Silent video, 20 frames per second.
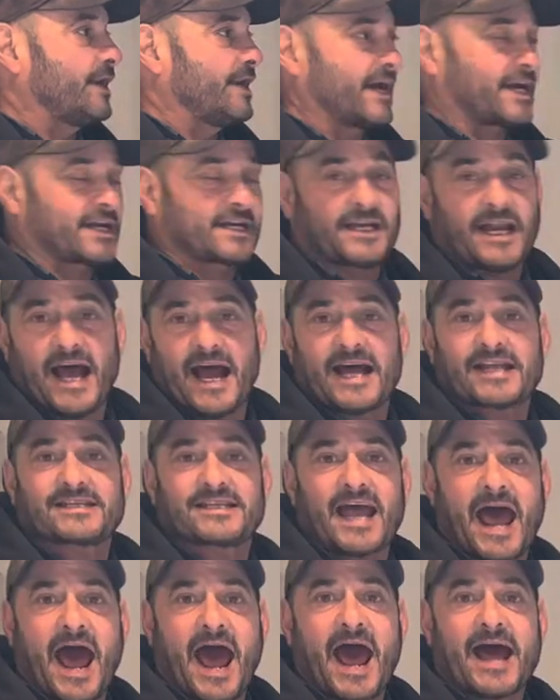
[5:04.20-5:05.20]
knickknacks,
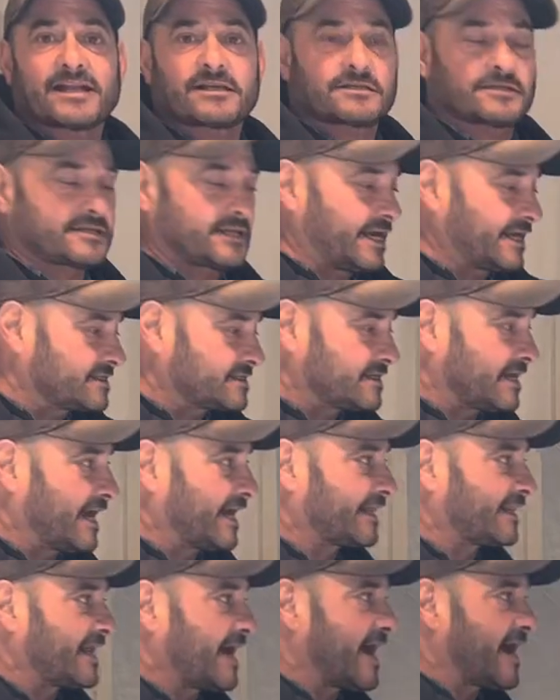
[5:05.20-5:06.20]
hats, things
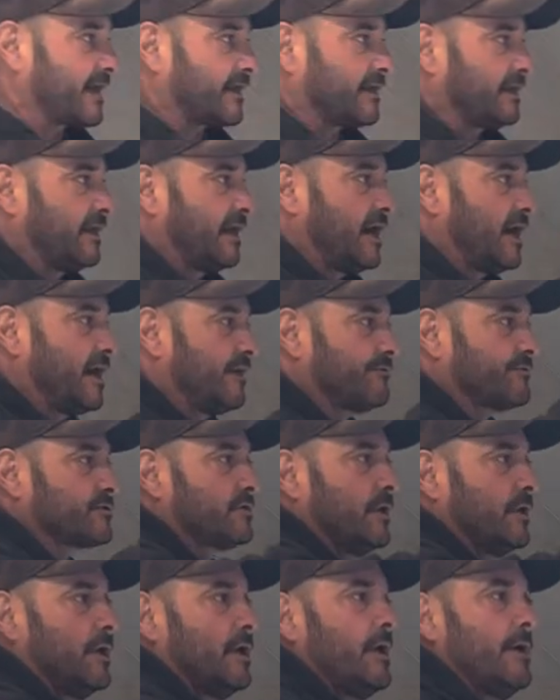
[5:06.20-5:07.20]
like that, gloves,
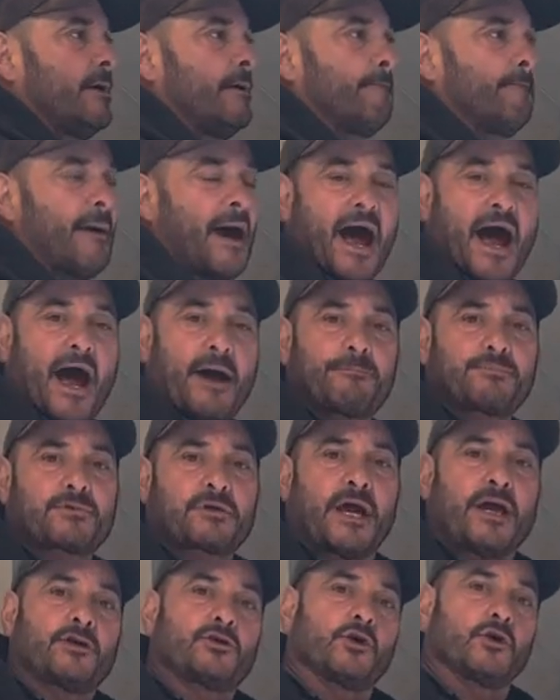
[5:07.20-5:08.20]
maps
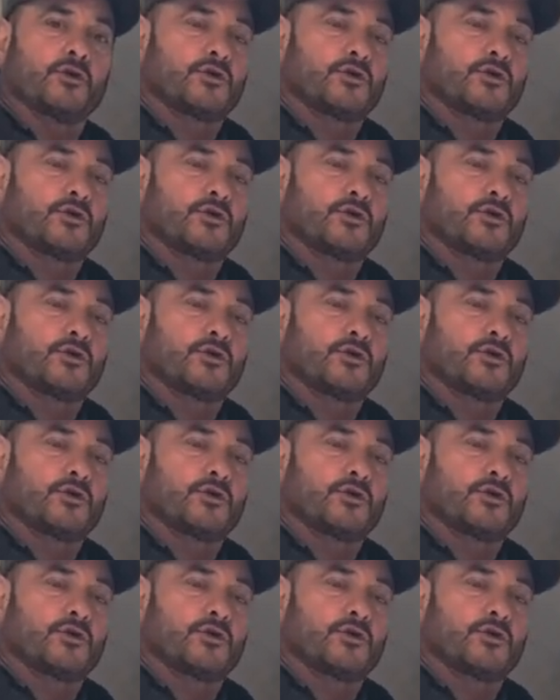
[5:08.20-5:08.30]
as you're